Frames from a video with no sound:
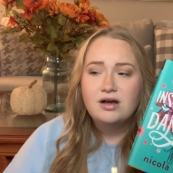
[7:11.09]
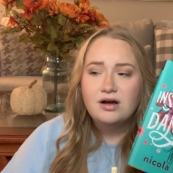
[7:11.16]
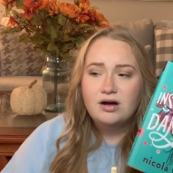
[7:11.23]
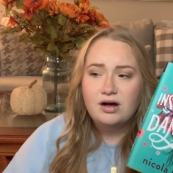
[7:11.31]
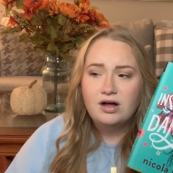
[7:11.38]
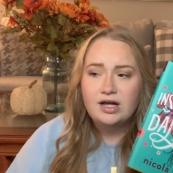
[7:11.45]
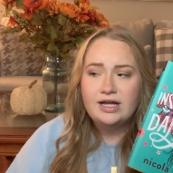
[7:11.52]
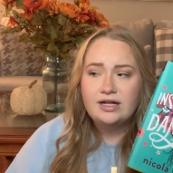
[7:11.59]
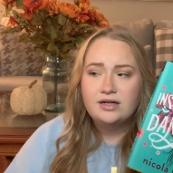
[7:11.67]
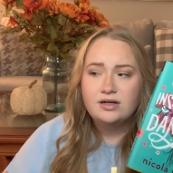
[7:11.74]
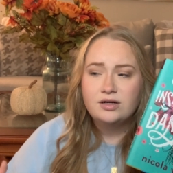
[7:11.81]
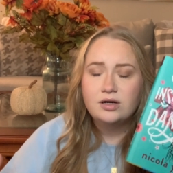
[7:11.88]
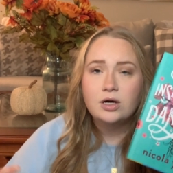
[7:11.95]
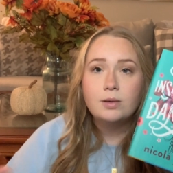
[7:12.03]
on
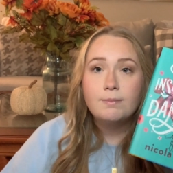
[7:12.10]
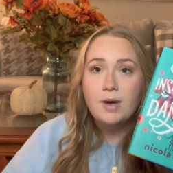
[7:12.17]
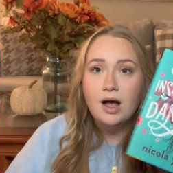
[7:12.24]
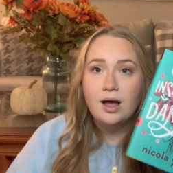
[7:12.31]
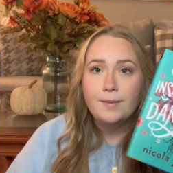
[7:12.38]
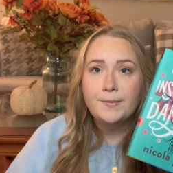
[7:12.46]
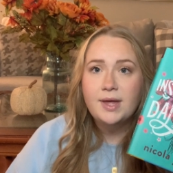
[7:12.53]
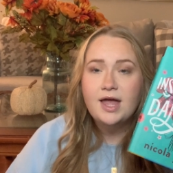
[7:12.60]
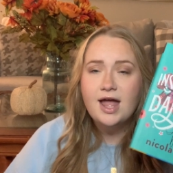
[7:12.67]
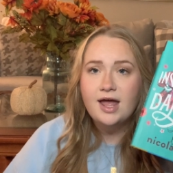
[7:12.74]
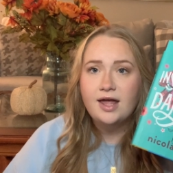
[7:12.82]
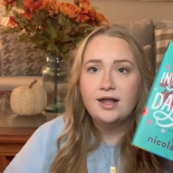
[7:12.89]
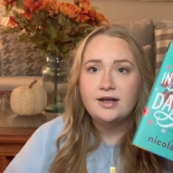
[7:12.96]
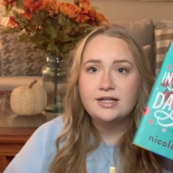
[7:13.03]
her mom and